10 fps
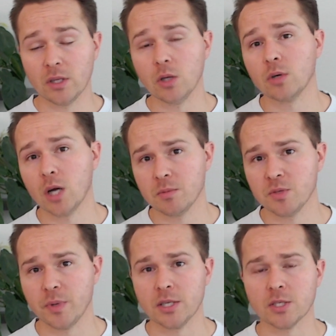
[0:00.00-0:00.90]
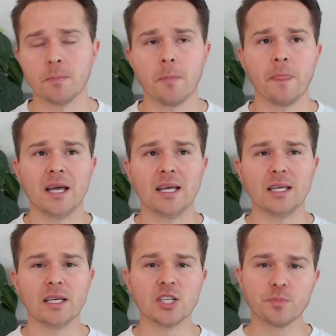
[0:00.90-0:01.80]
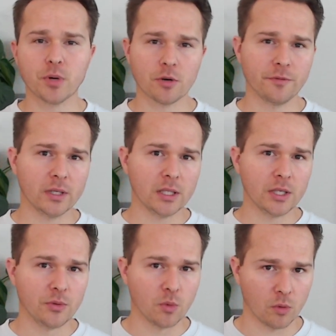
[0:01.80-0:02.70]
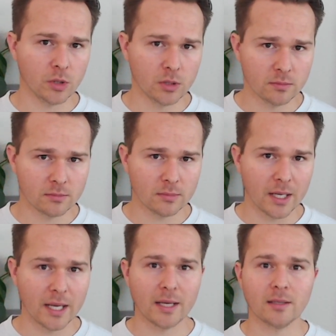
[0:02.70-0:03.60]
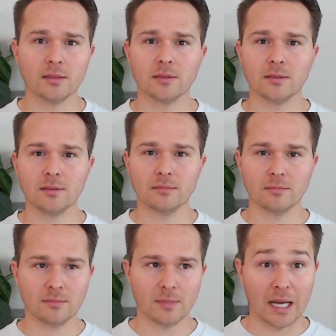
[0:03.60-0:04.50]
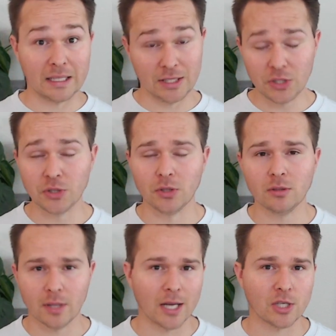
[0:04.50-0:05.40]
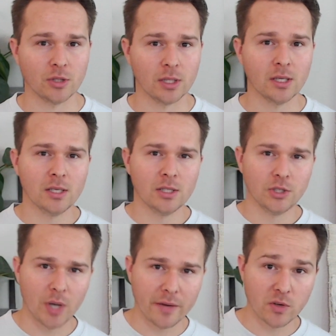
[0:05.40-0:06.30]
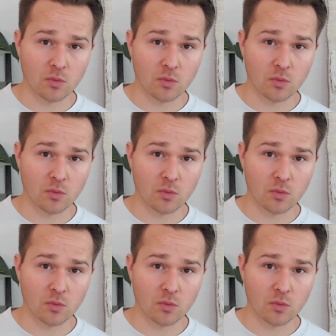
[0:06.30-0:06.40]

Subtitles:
the low carb space. It is perfectly normal and ideal, actually, to have a